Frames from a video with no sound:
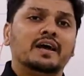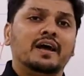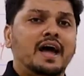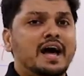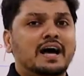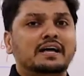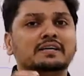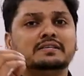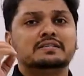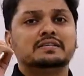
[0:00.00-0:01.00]

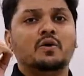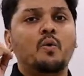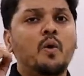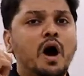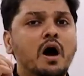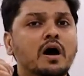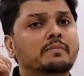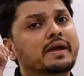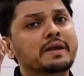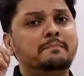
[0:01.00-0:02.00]
has
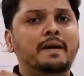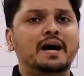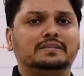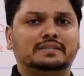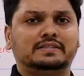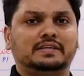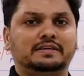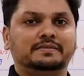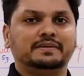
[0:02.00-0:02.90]
verb in past?